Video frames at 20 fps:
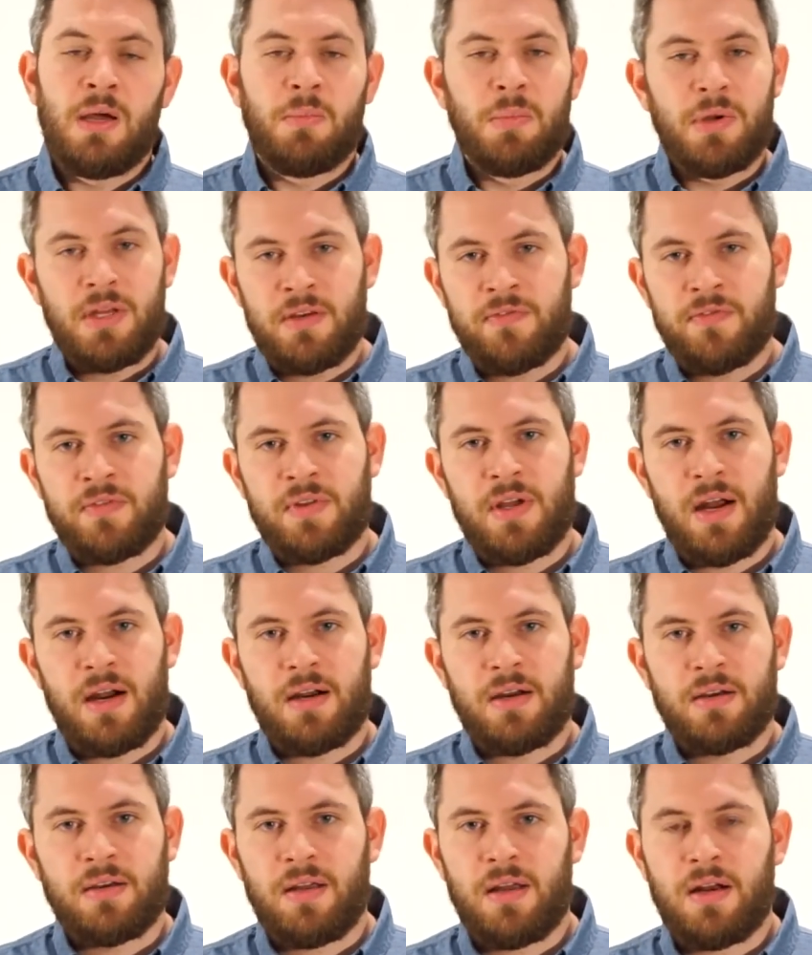But if they
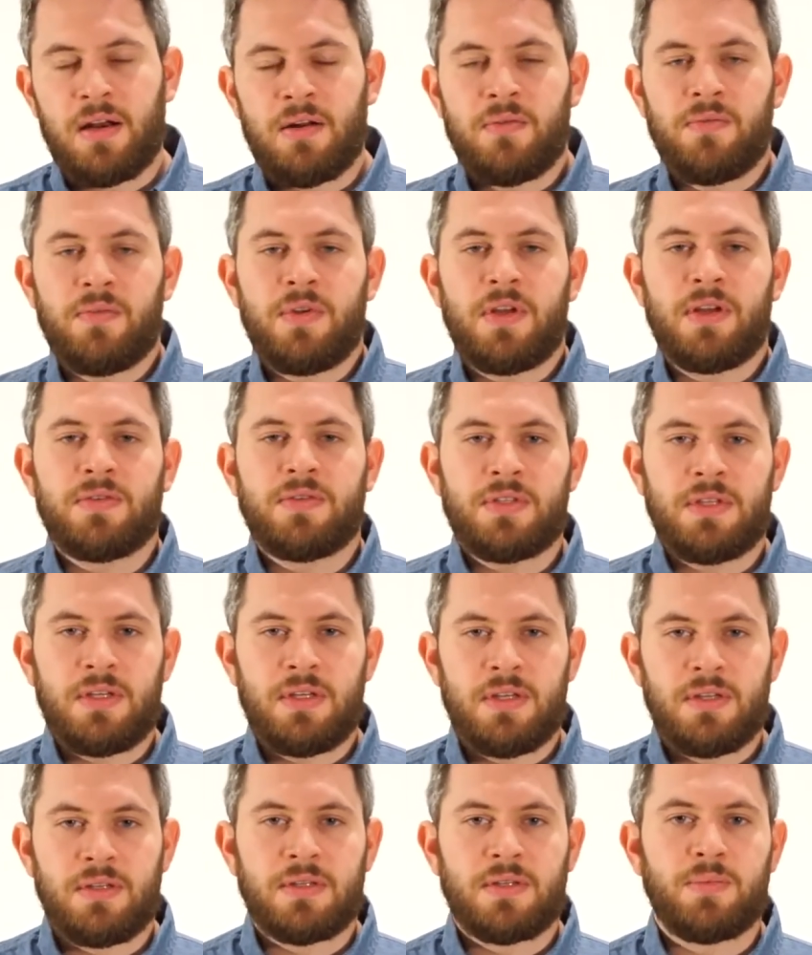are there, we have seen
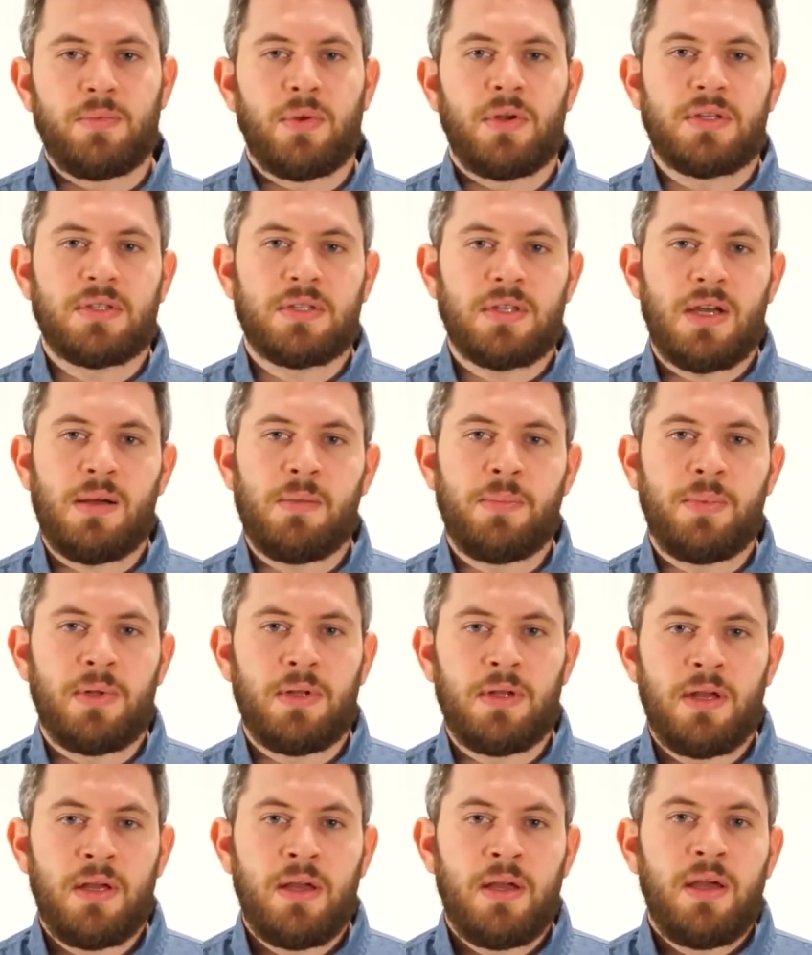in this one
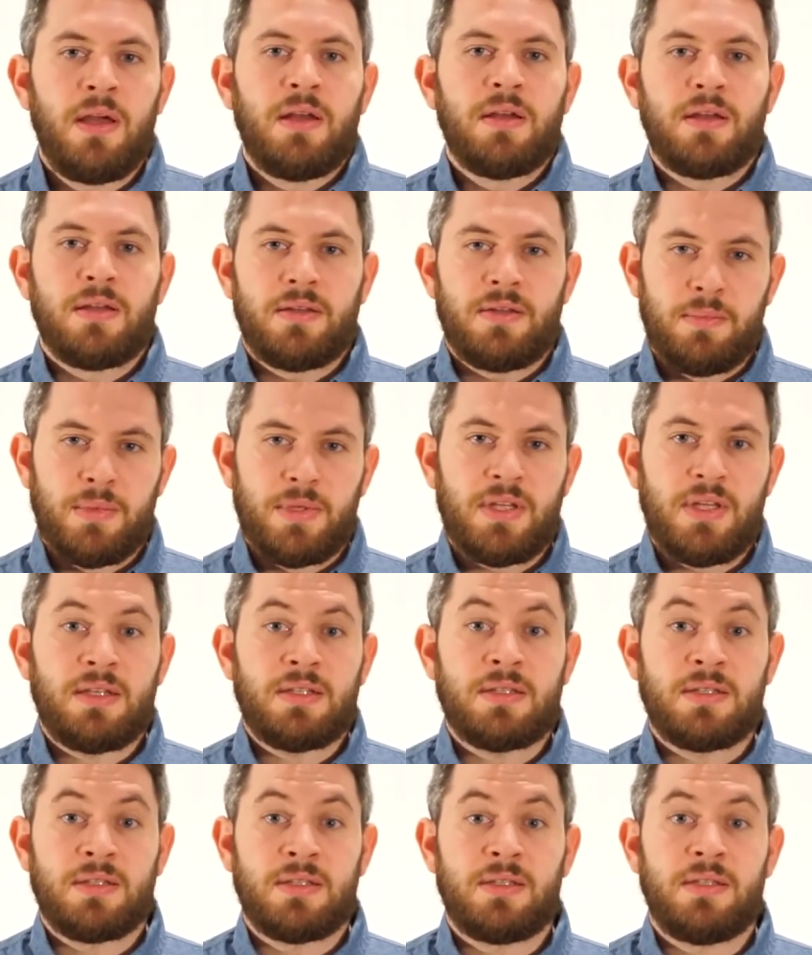example that the
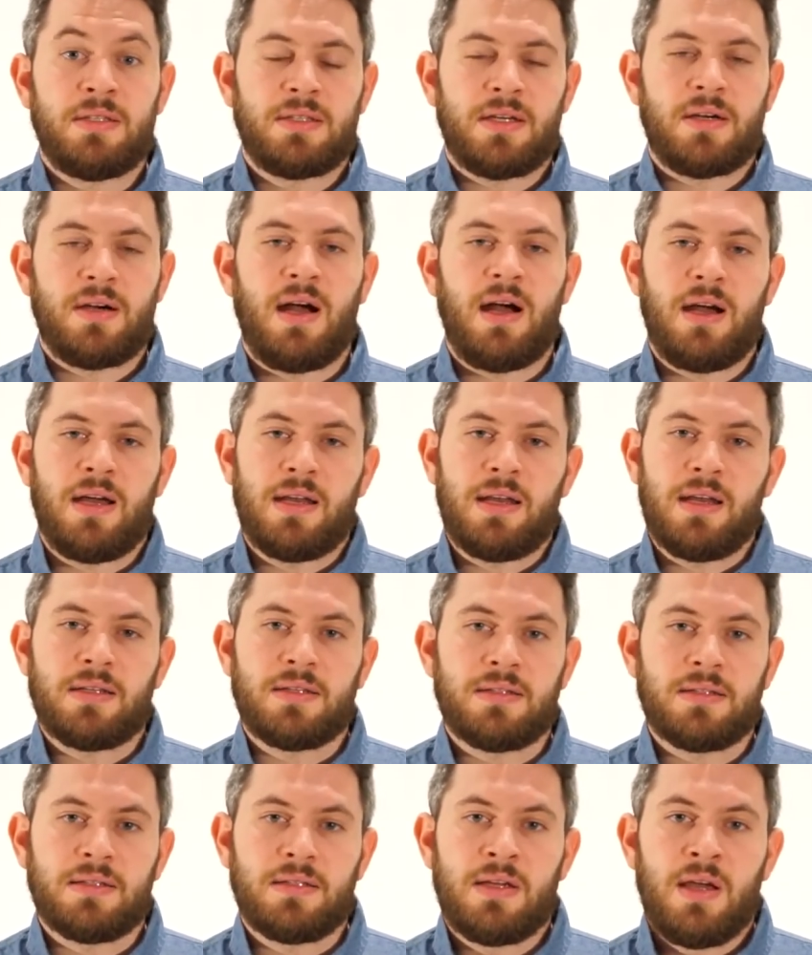metastases are
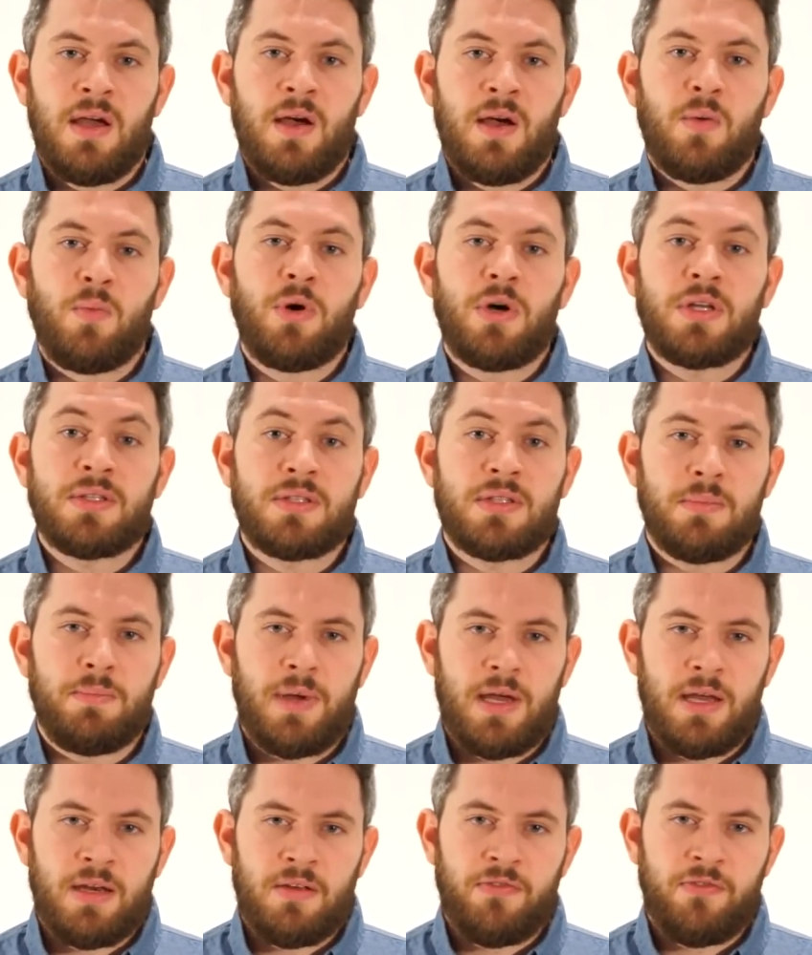highlighted. And what is the
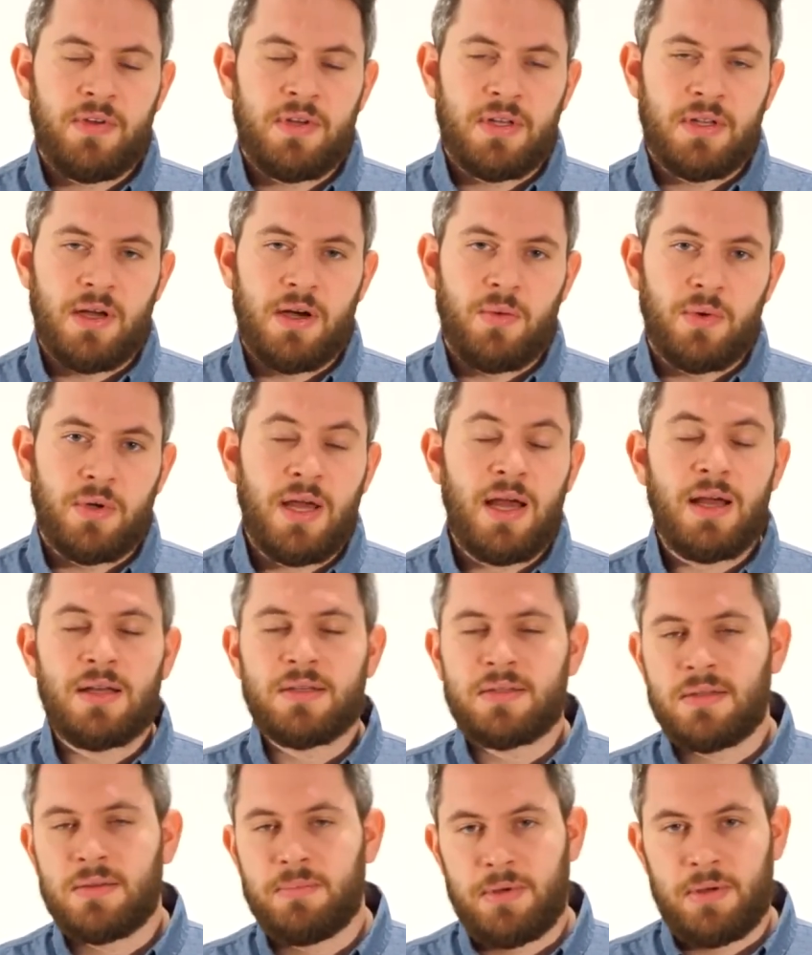benefit now? What
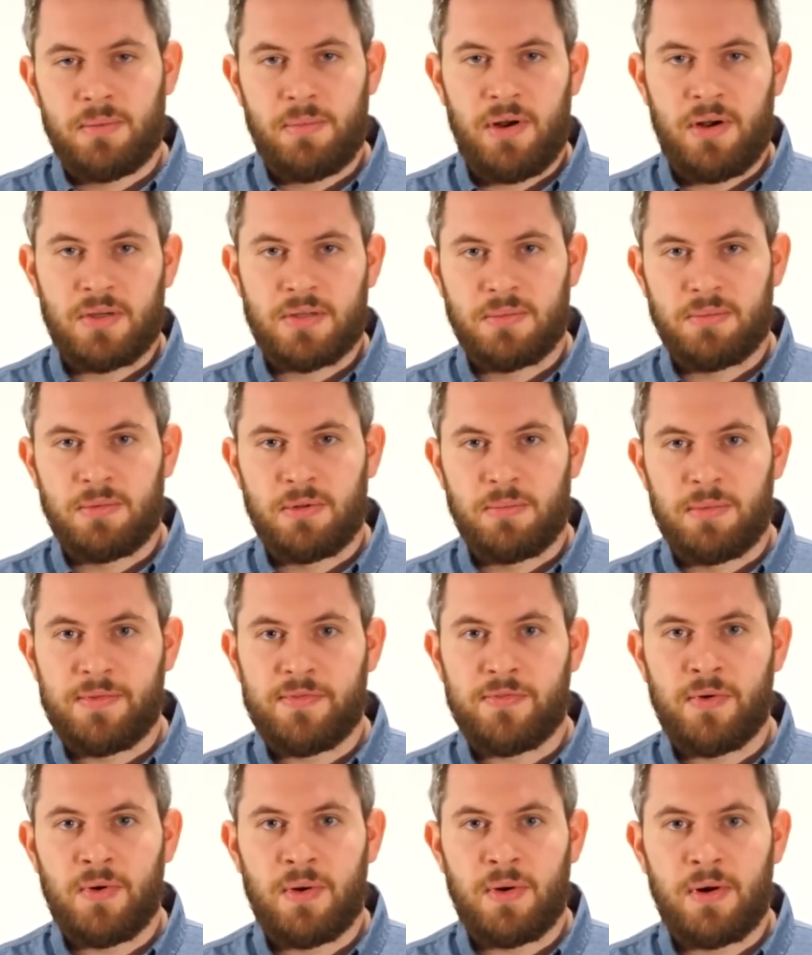hasn't been possible
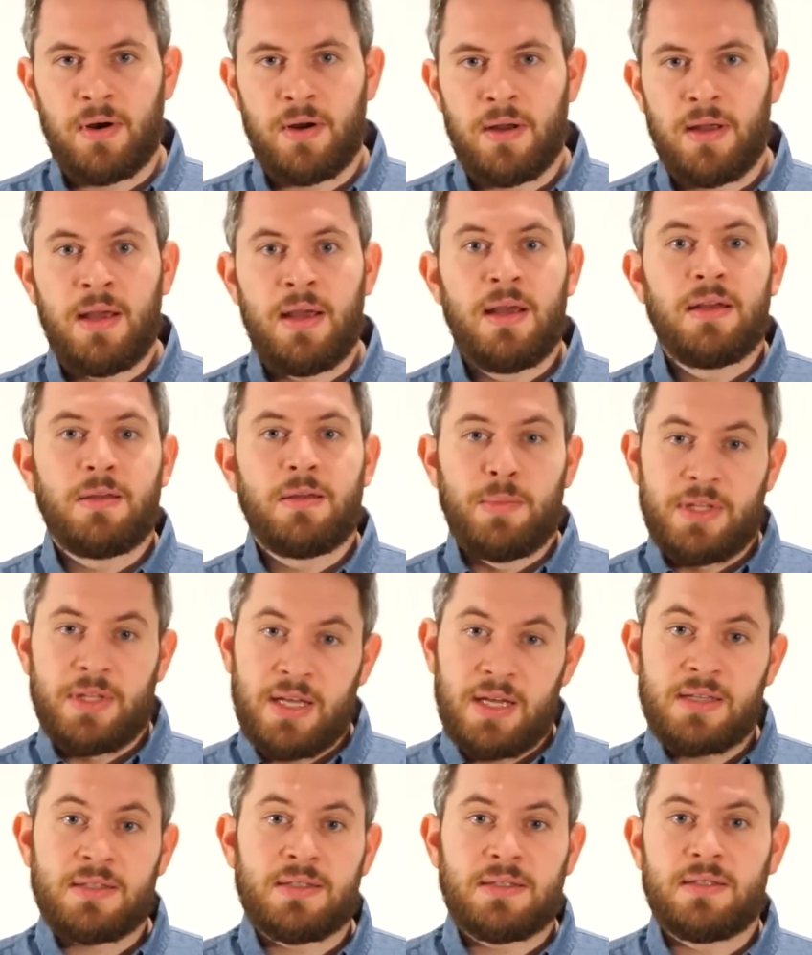before? The
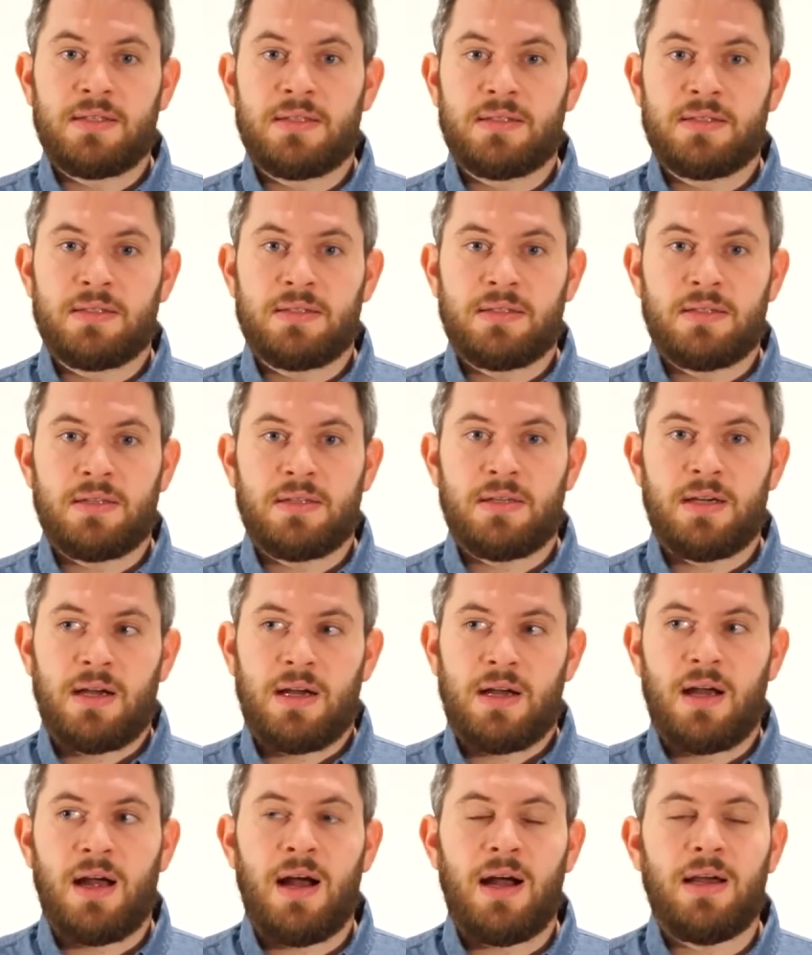metastases
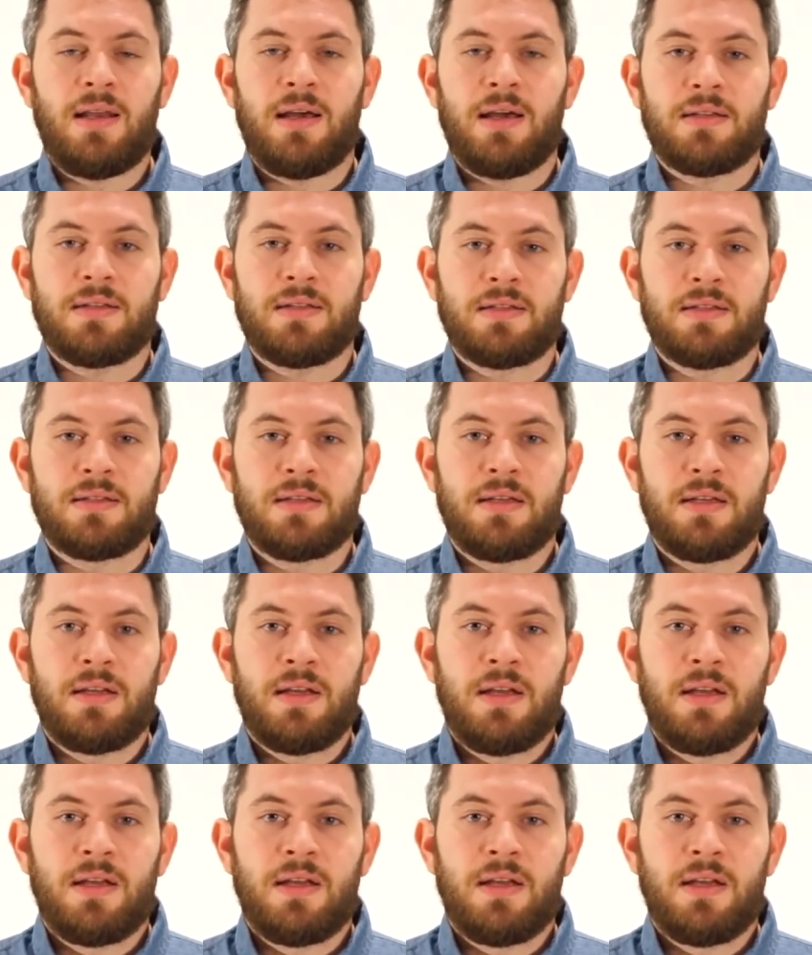are highlighted.